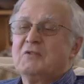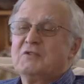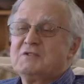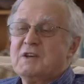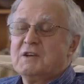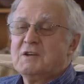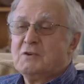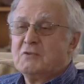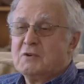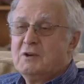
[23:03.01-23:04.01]
have, taken
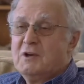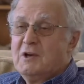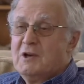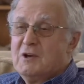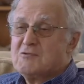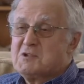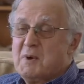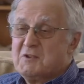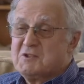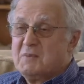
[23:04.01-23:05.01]
over
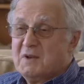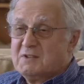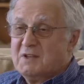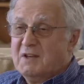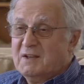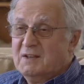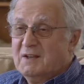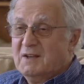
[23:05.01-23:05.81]
responsibility. I,